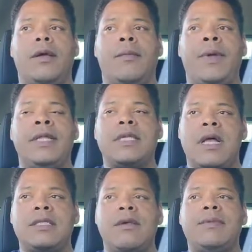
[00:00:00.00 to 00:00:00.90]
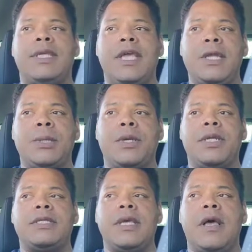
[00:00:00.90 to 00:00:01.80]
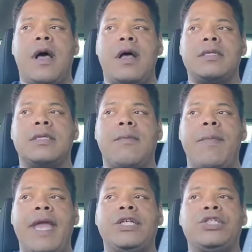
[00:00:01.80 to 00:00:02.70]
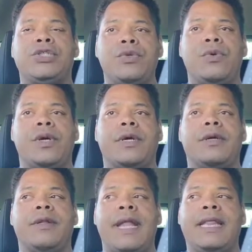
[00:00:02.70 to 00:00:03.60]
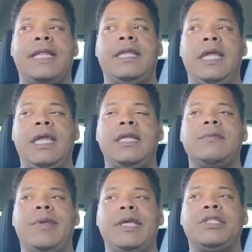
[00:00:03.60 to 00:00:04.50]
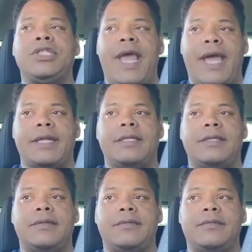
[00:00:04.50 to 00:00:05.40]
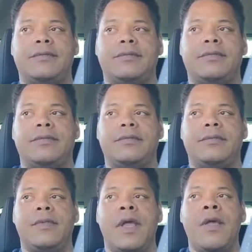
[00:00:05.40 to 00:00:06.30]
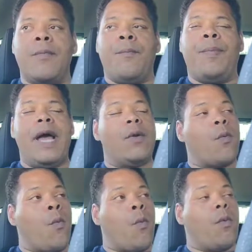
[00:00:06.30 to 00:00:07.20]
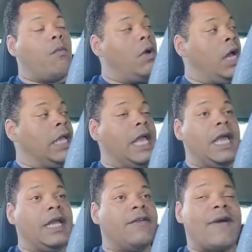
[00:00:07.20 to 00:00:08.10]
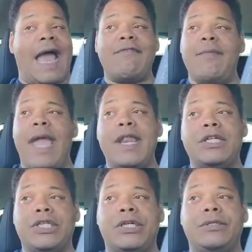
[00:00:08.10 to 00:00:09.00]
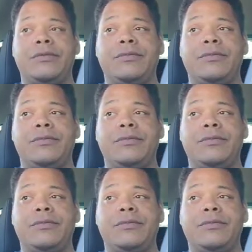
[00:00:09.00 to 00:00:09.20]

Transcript: But it's also up to Kendra to also make sure that the deed is being checked. But again, if I have a manager